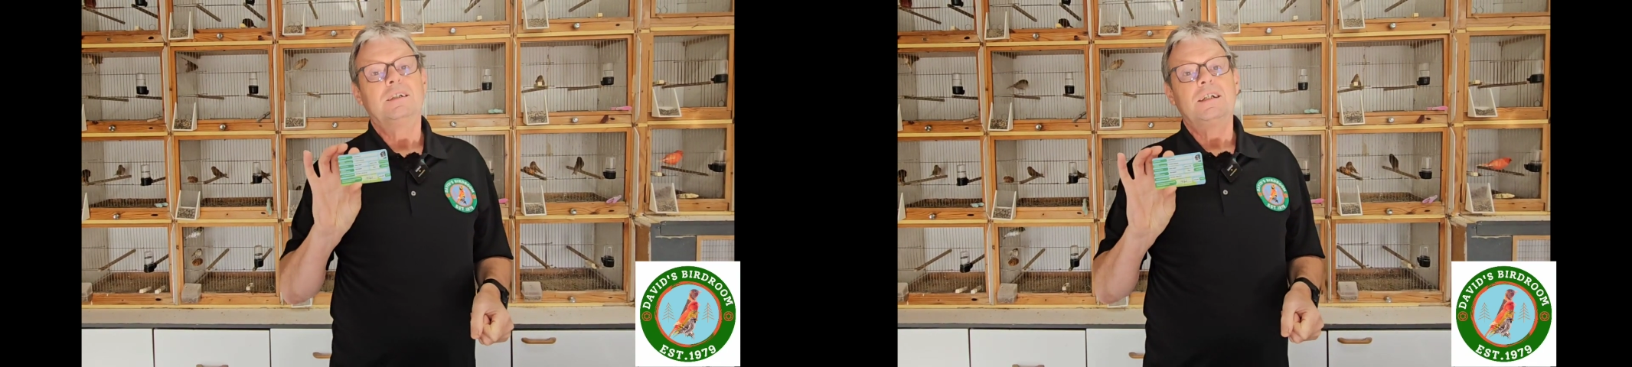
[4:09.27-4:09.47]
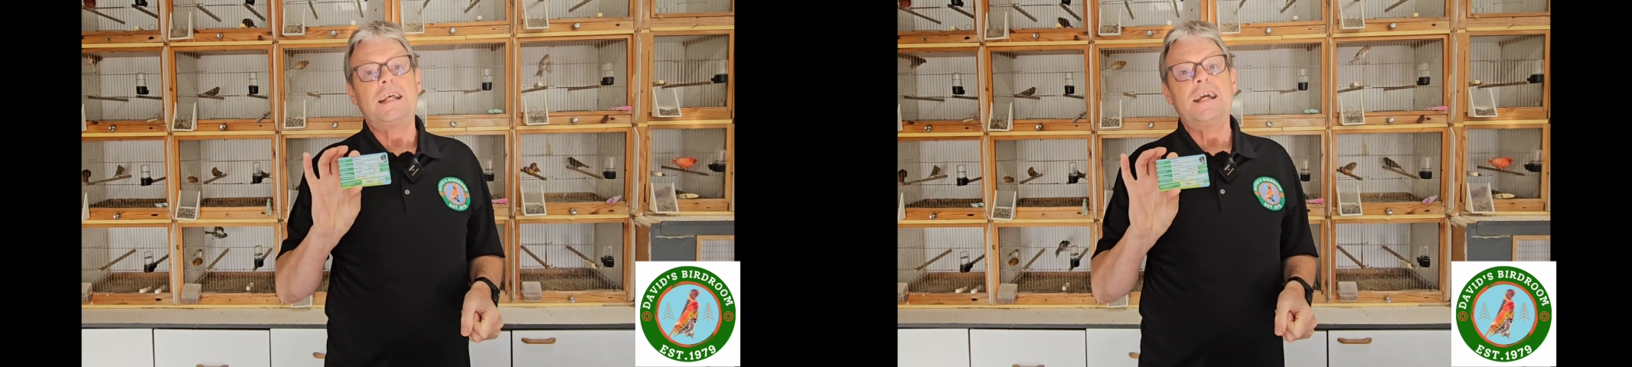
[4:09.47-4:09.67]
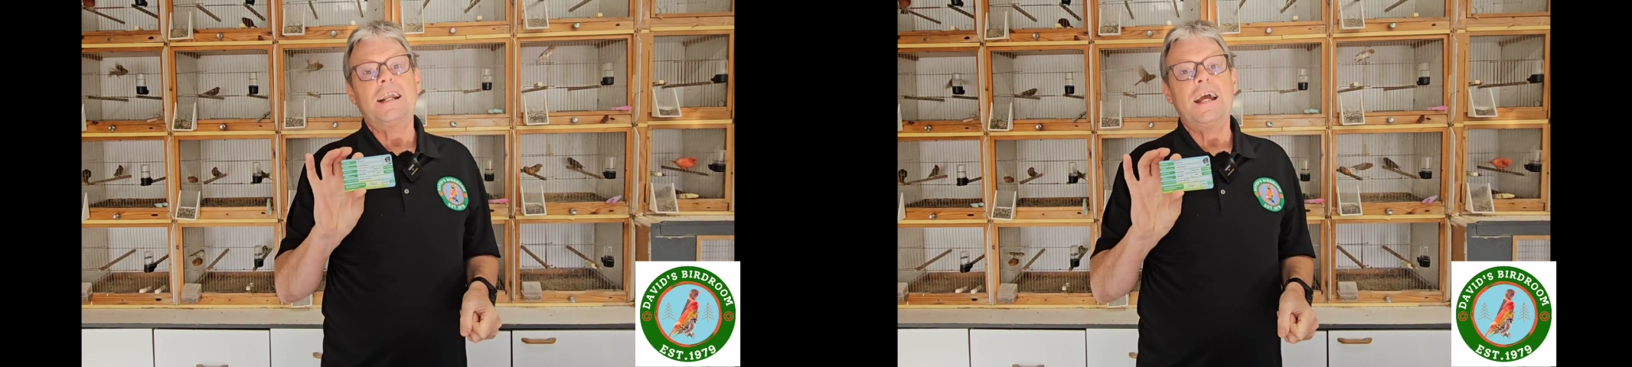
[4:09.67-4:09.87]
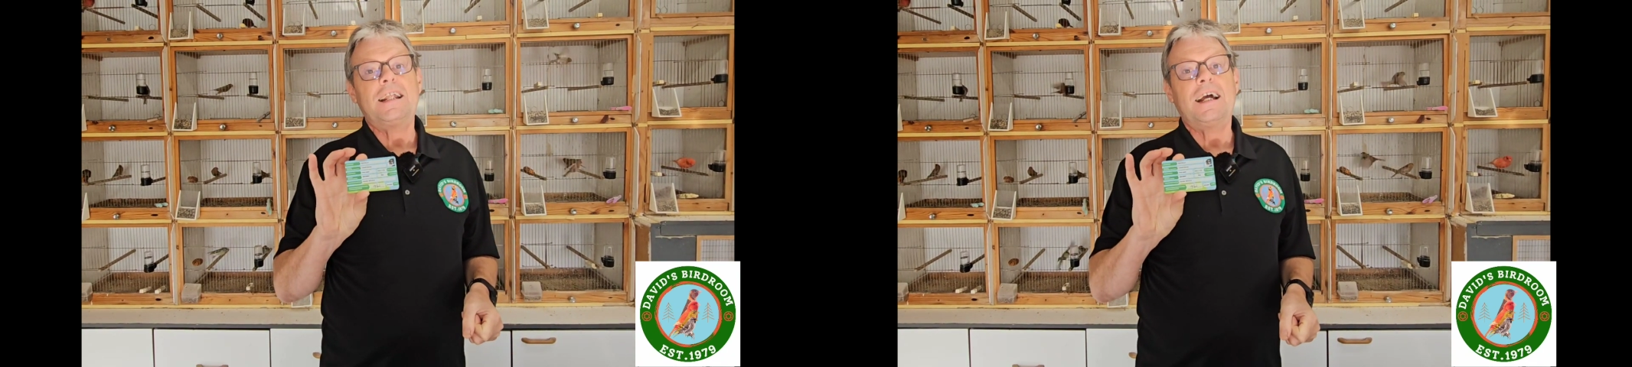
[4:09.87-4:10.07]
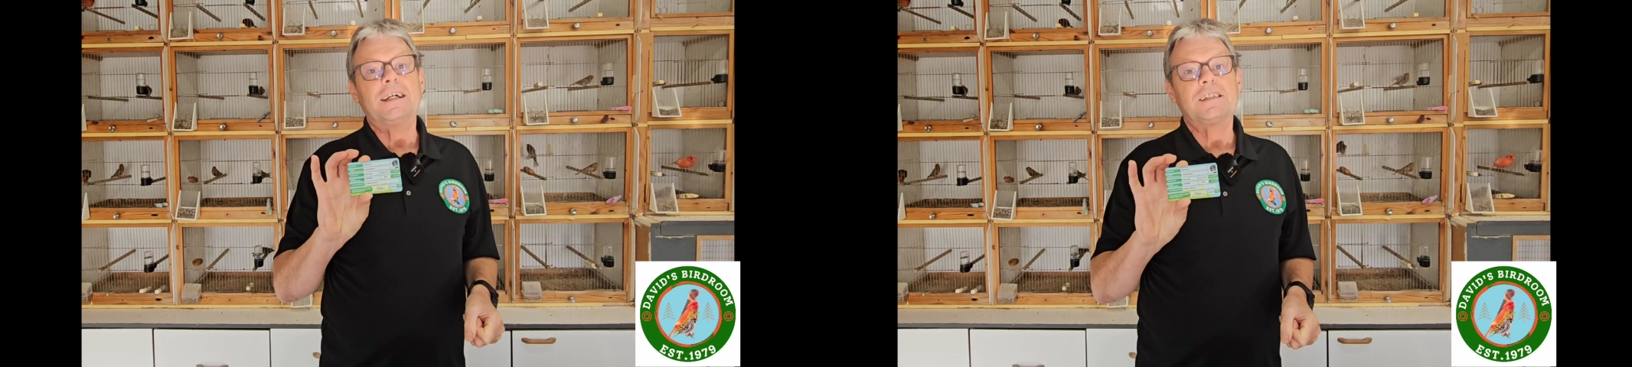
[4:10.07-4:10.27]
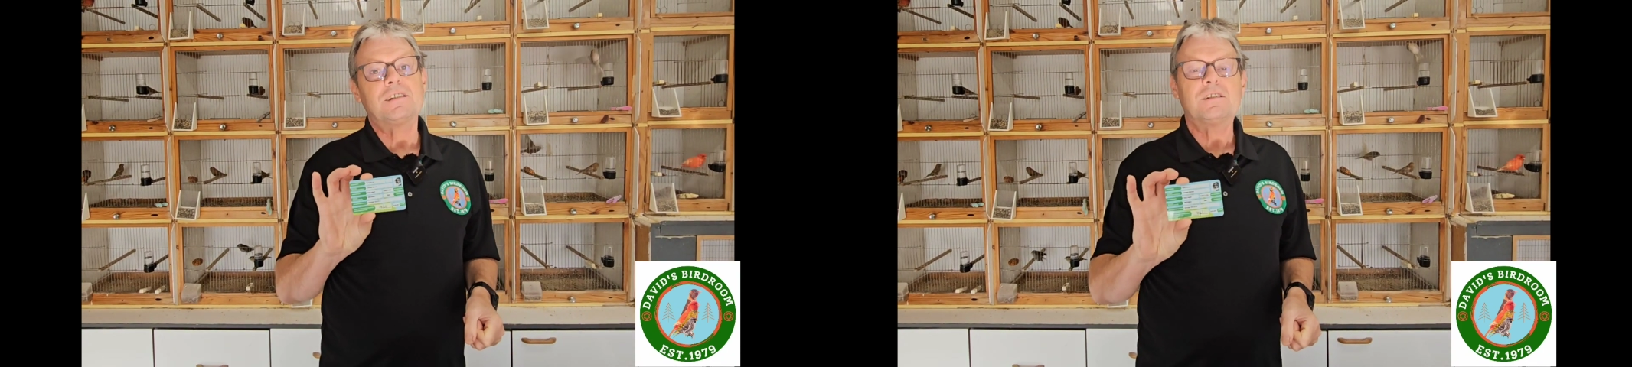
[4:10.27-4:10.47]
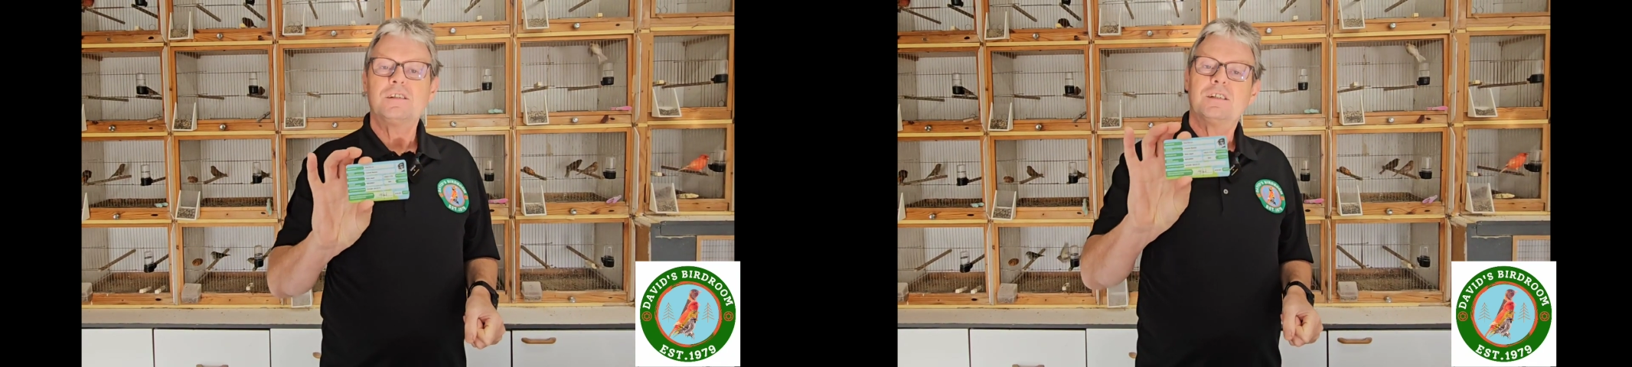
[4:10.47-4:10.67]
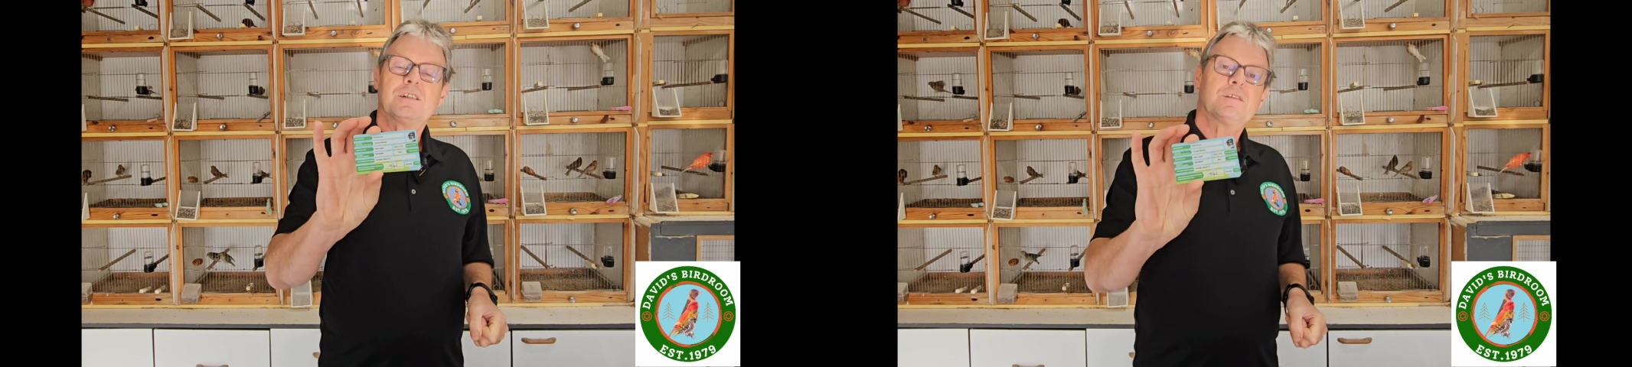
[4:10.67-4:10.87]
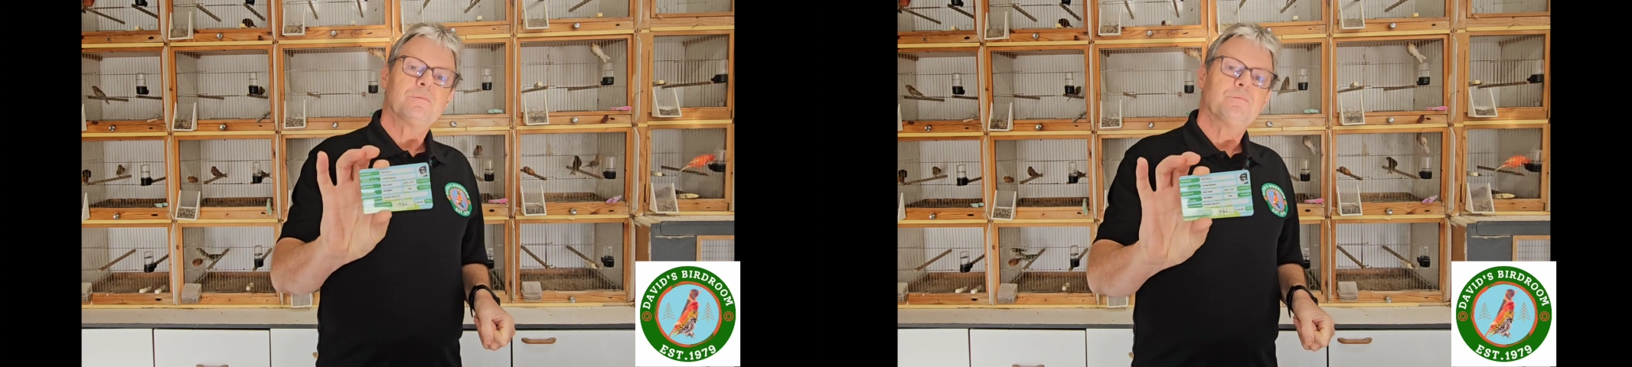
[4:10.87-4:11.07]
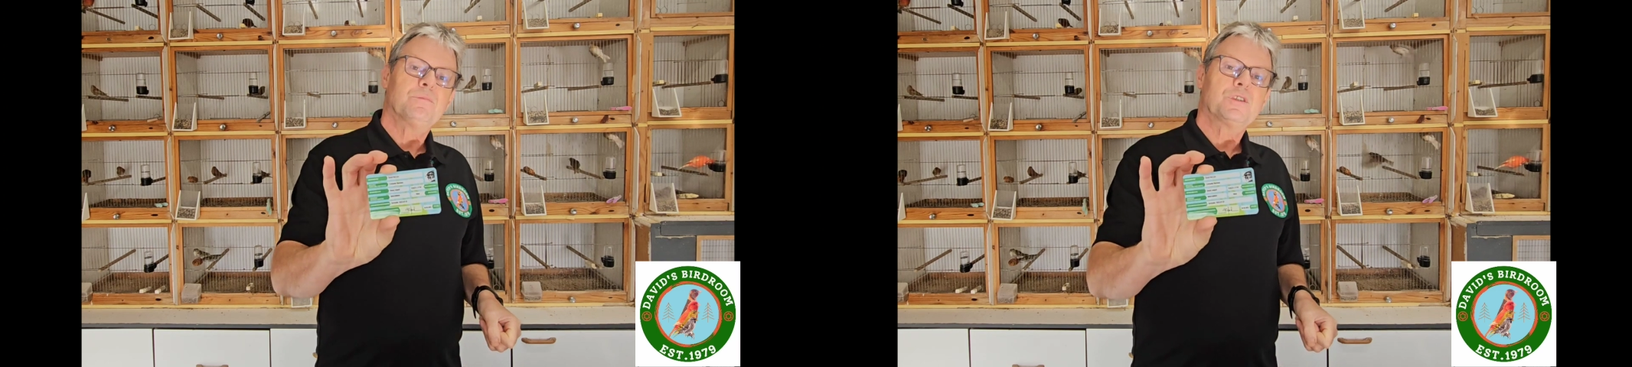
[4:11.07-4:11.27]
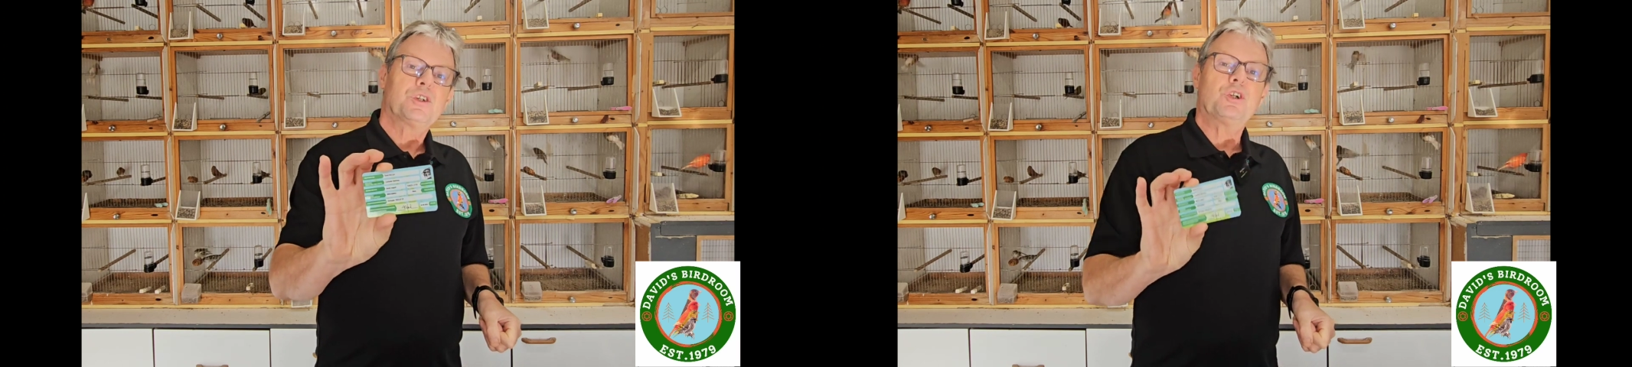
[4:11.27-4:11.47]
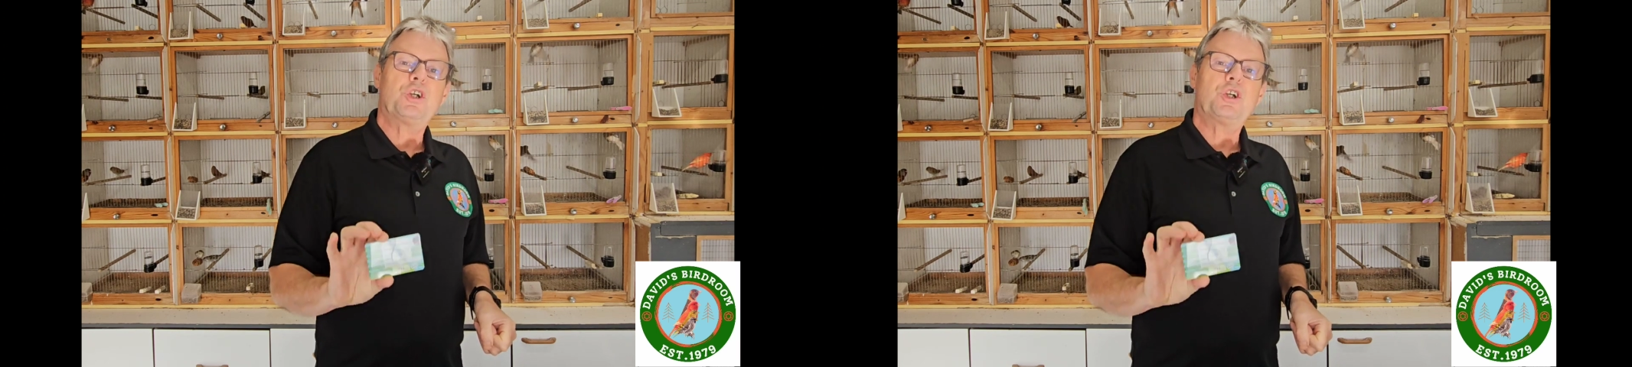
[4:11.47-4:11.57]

DNA testing, good